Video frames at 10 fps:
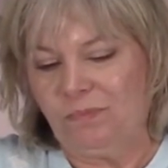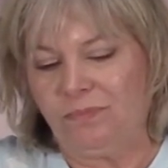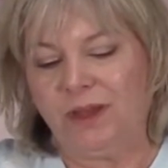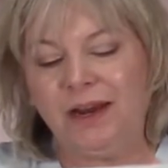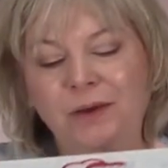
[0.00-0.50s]

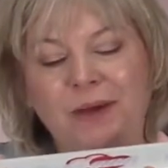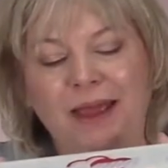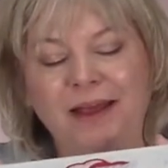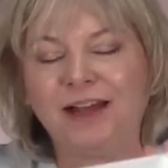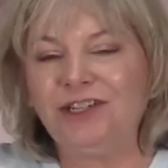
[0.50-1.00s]

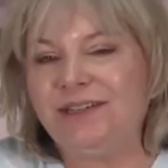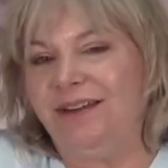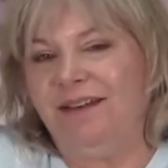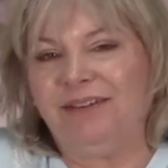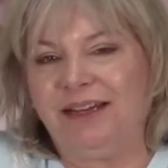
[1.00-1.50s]
anyway, I just
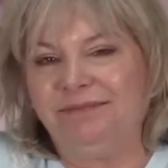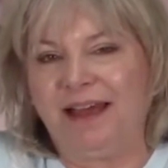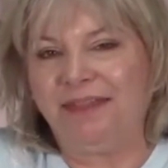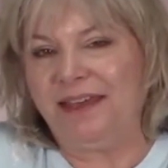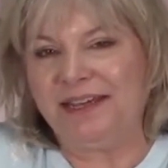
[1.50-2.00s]
love it.
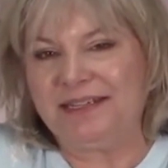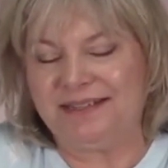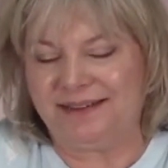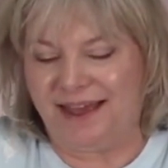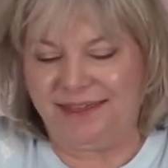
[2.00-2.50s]
I think
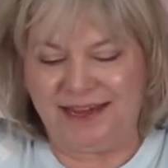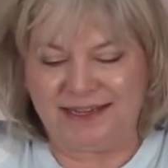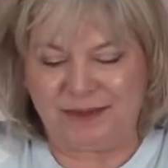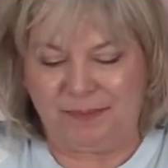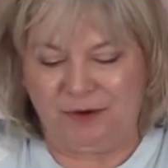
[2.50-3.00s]

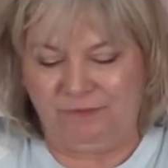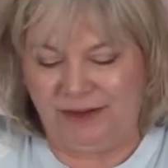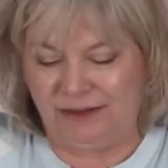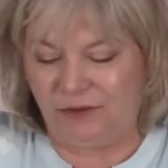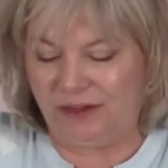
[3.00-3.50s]
it's a
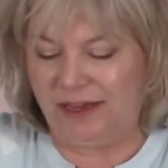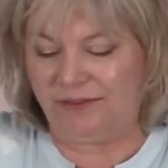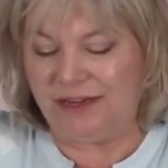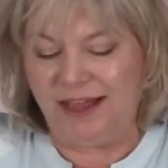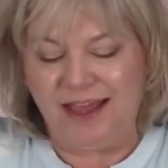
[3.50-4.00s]
perfect little
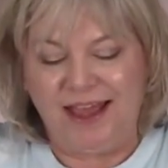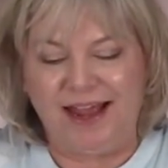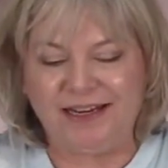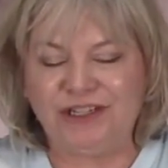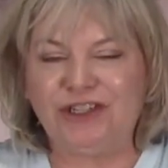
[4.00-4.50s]
gift,
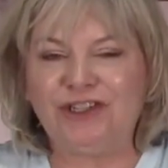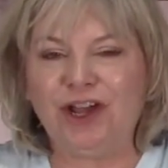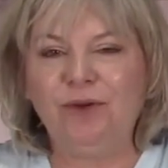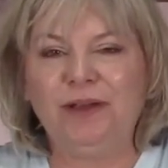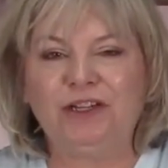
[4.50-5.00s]
and it's
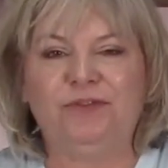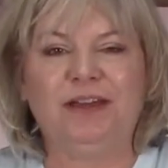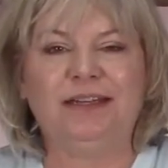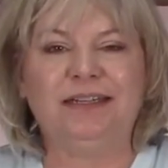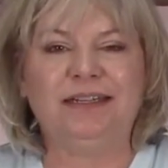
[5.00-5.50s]
so much
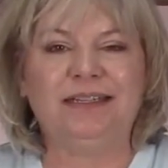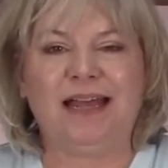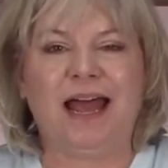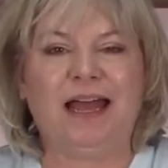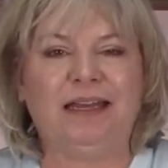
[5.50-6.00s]
fun to
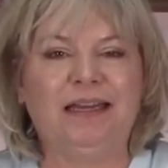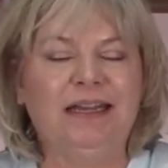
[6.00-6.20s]
design